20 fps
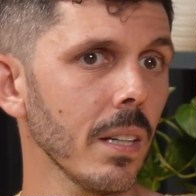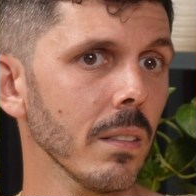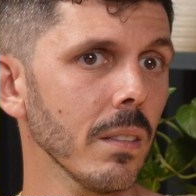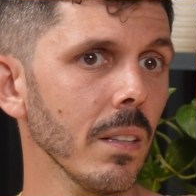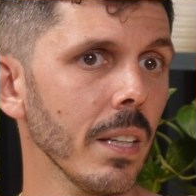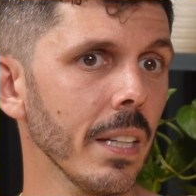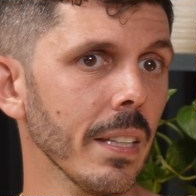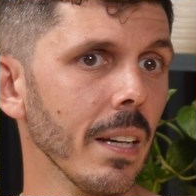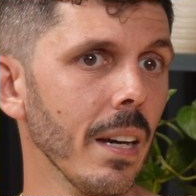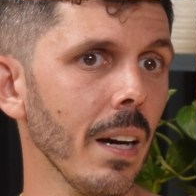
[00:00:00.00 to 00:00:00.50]

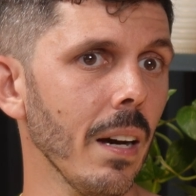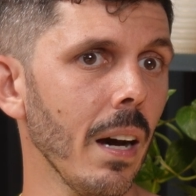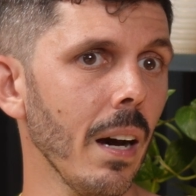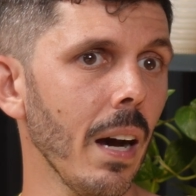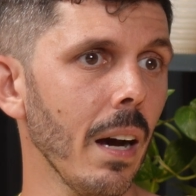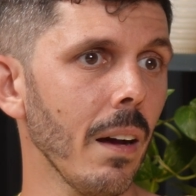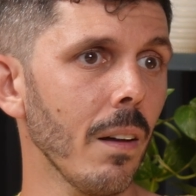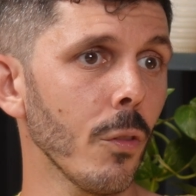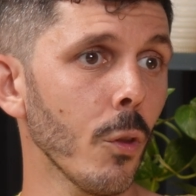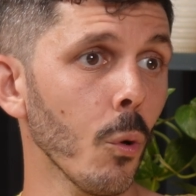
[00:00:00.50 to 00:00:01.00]
like
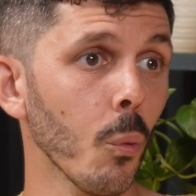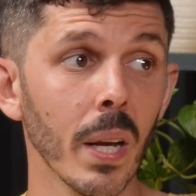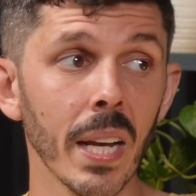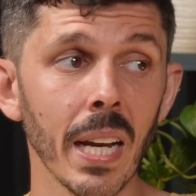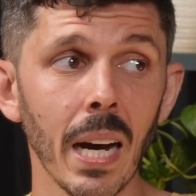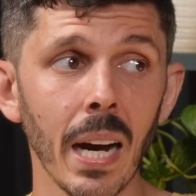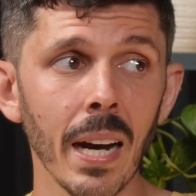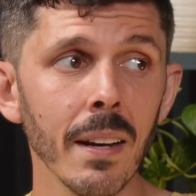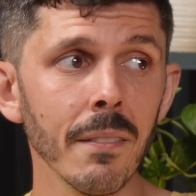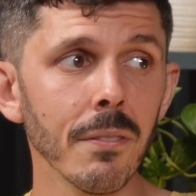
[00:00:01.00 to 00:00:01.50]
the way
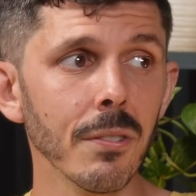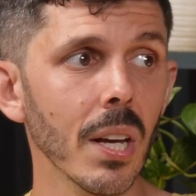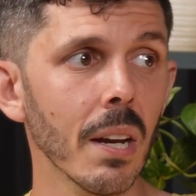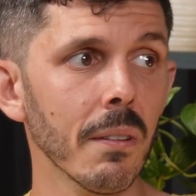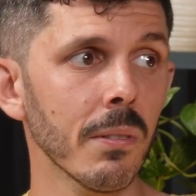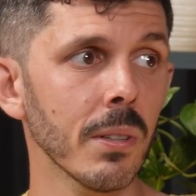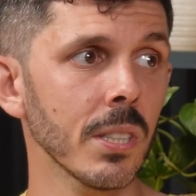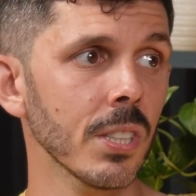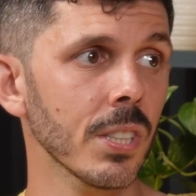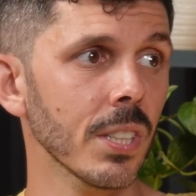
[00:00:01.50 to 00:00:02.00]
I've
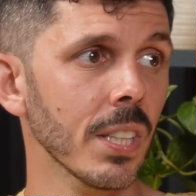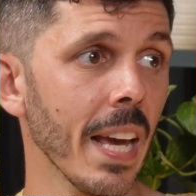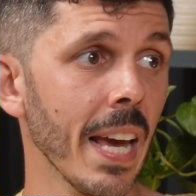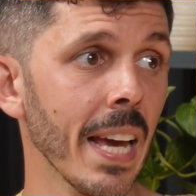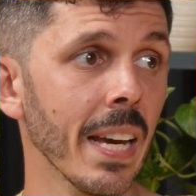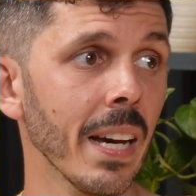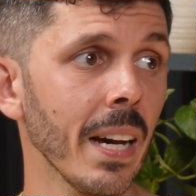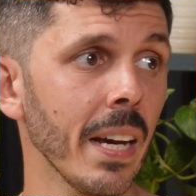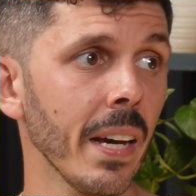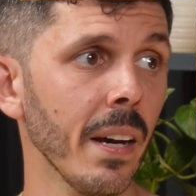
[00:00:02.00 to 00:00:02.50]
leveraged the
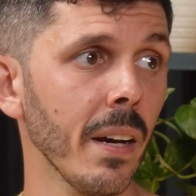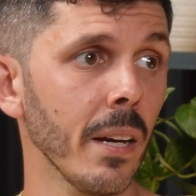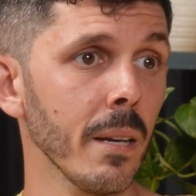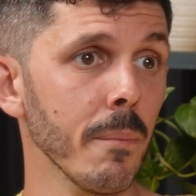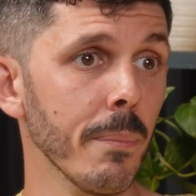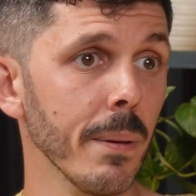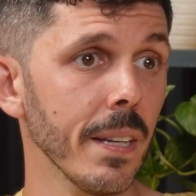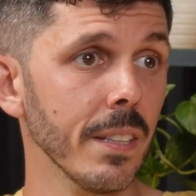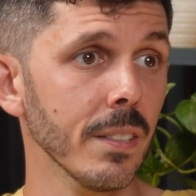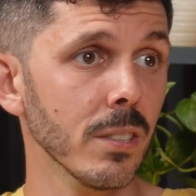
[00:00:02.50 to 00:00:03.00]
AI
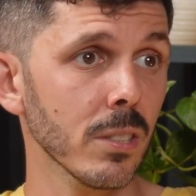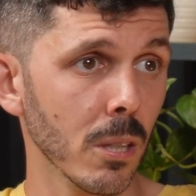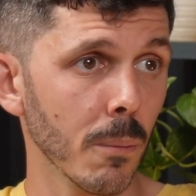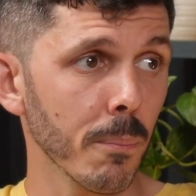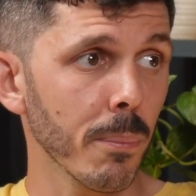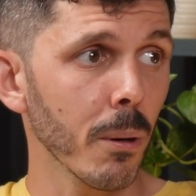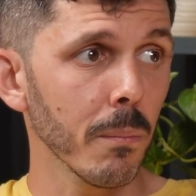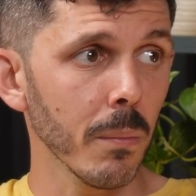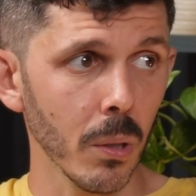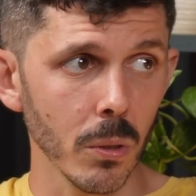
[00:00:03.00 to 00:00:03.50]
hype is to
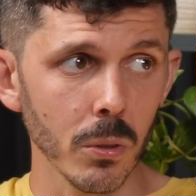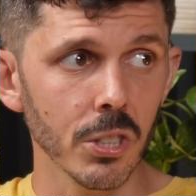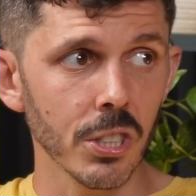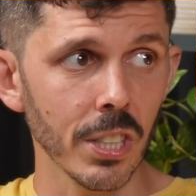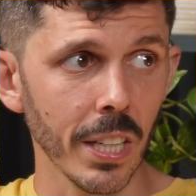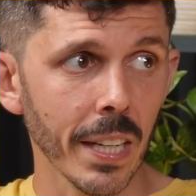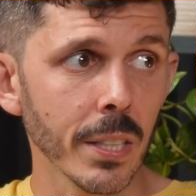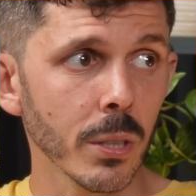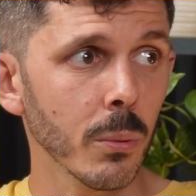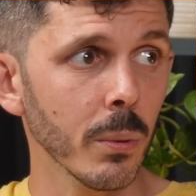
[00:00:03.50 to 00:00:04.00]
promote
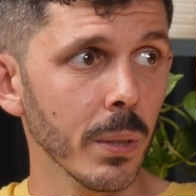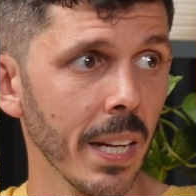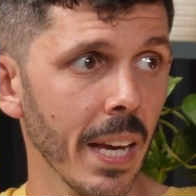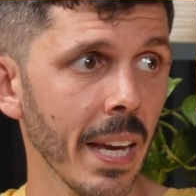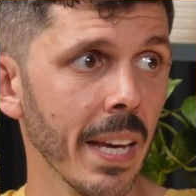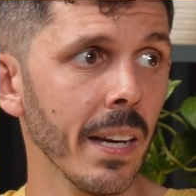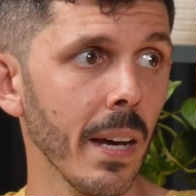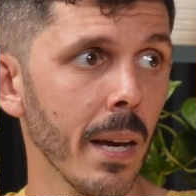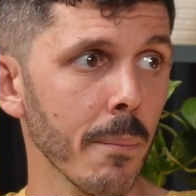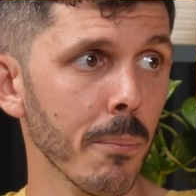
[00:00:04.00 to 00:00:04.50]
genuine
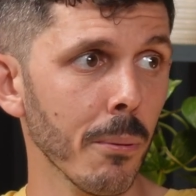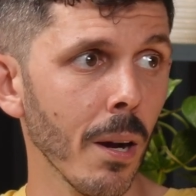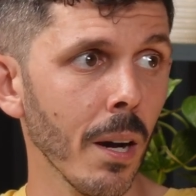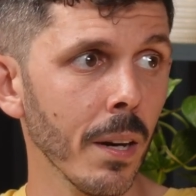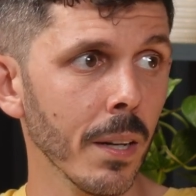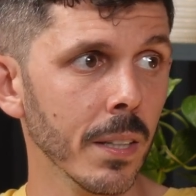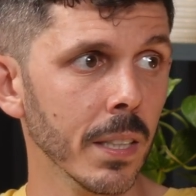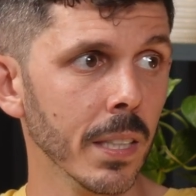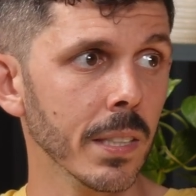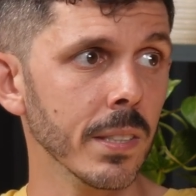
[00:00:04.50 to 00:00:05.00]
AI
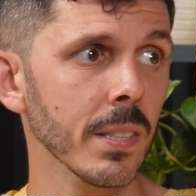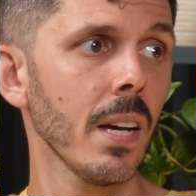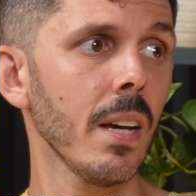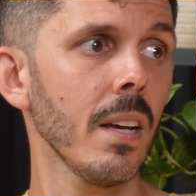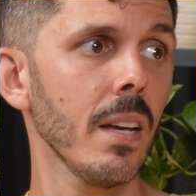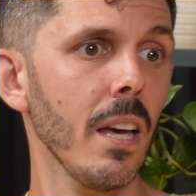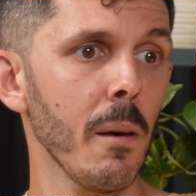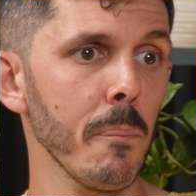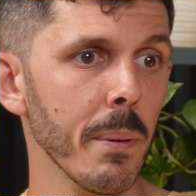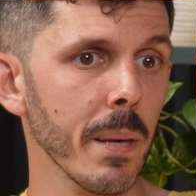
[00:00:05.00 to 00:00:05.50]
products,
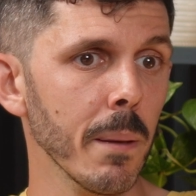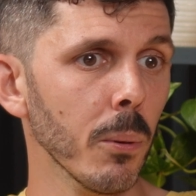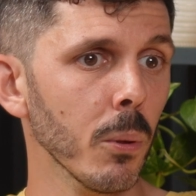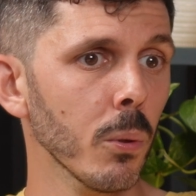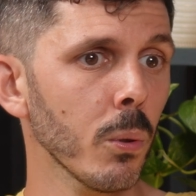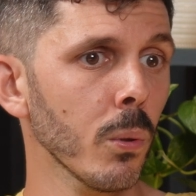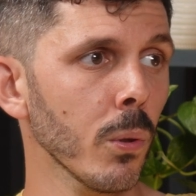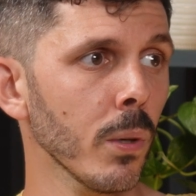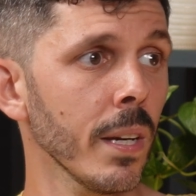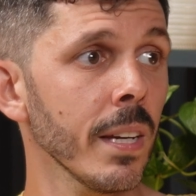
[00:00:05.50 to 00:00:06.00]
and people
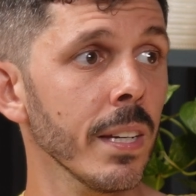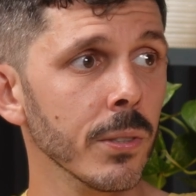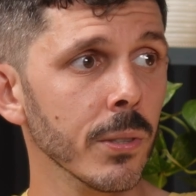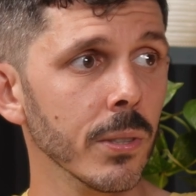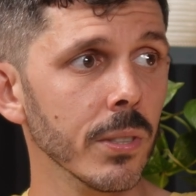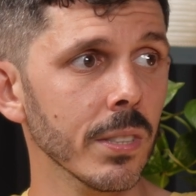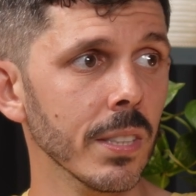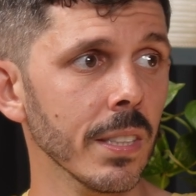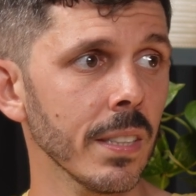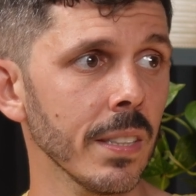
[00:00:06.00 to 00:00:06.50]
who are
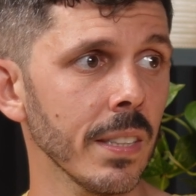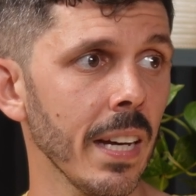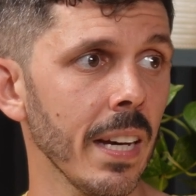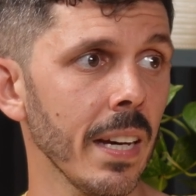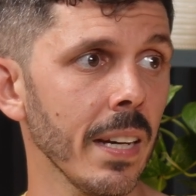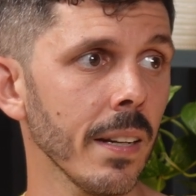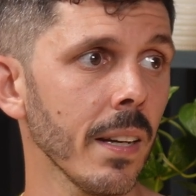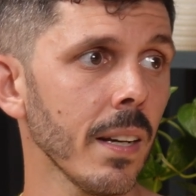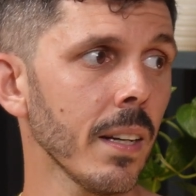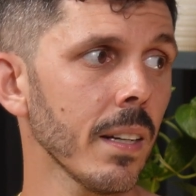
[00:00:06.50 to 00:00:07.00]
interested in
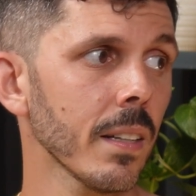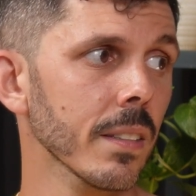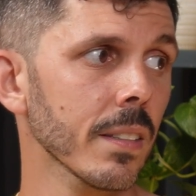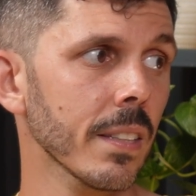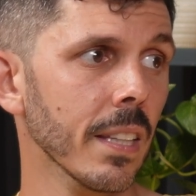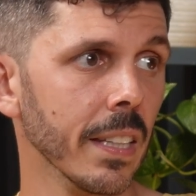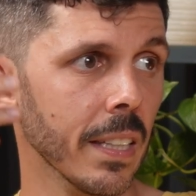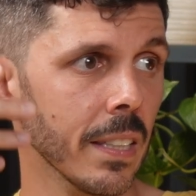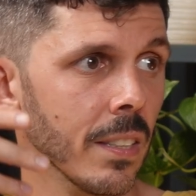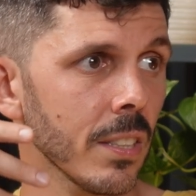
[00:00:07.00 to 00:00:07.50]
that
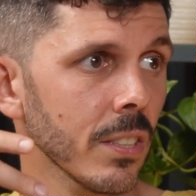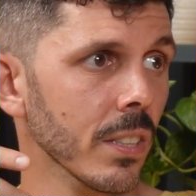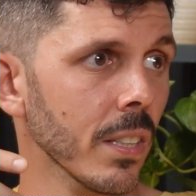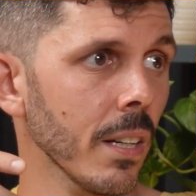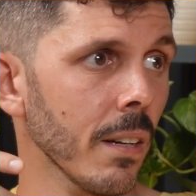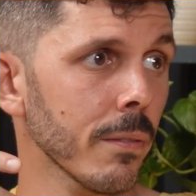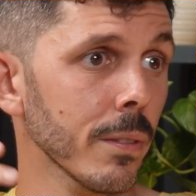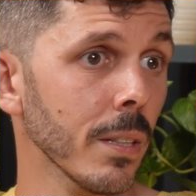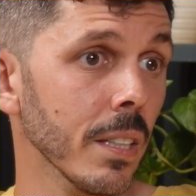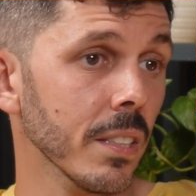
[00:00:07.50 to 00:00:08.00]
then can
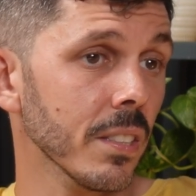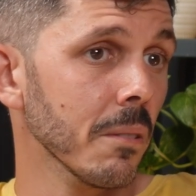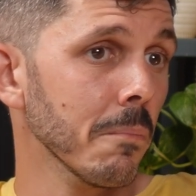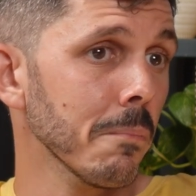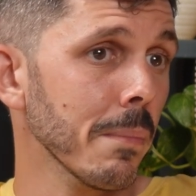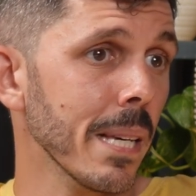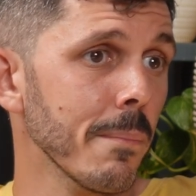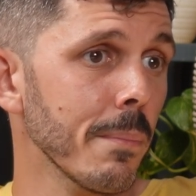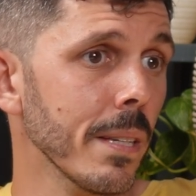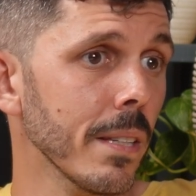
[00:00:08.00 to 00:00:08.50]
discover us, and
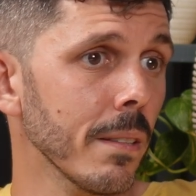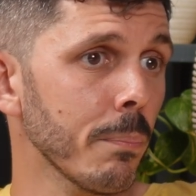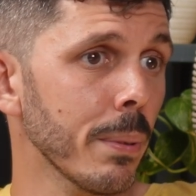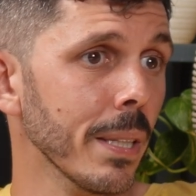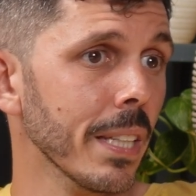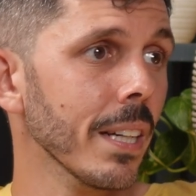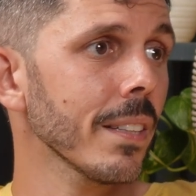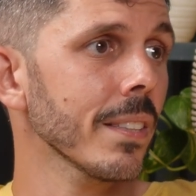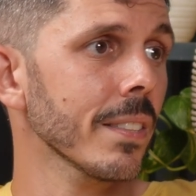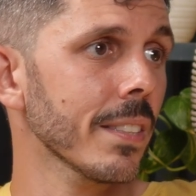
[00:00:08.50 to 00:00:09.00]
maybe
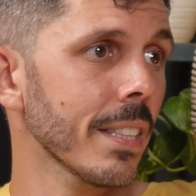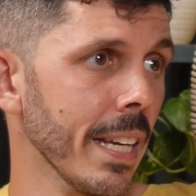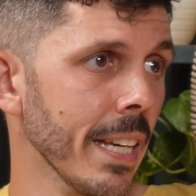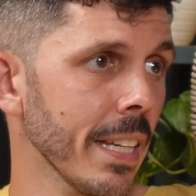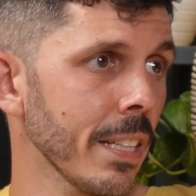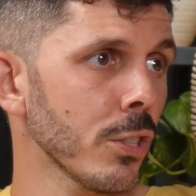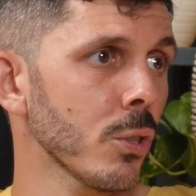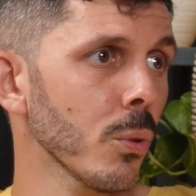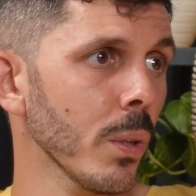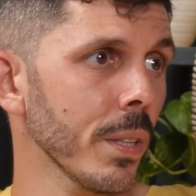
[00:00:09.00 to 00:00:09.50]
because they
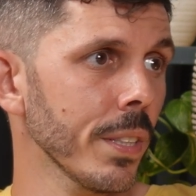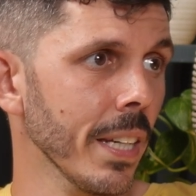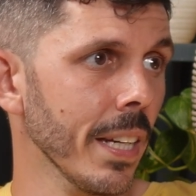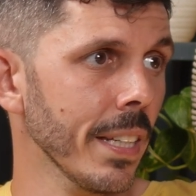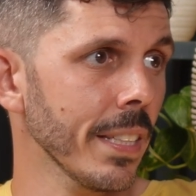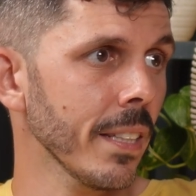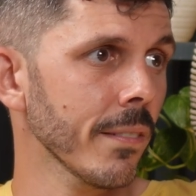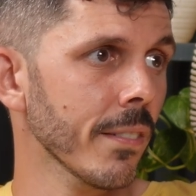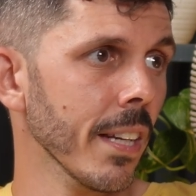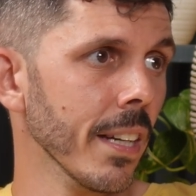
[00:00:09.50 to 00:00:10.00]
enjoy the
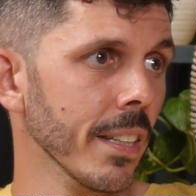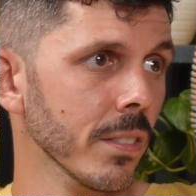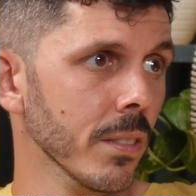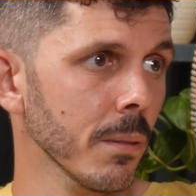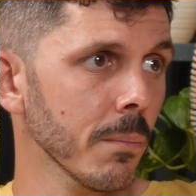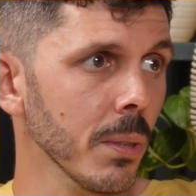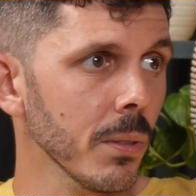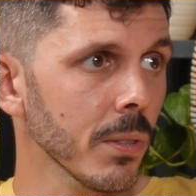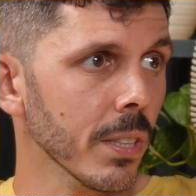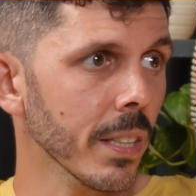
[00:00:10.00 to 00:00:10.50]
idea of text to
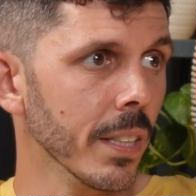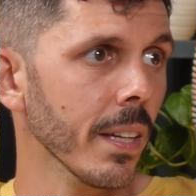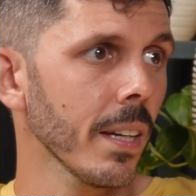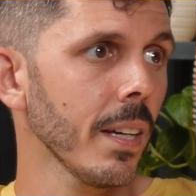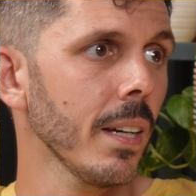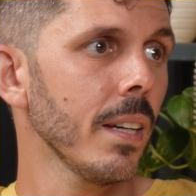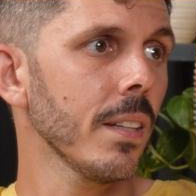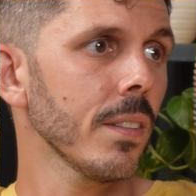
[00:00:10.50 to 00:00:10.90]
music,